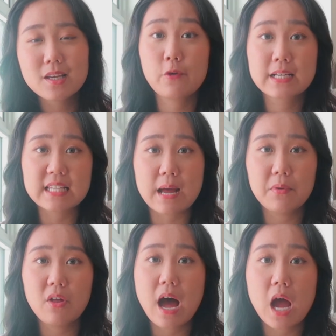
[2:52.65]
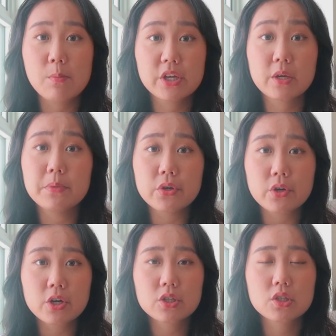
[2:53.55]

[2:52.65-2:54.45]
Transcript: For example, I'm a commuter,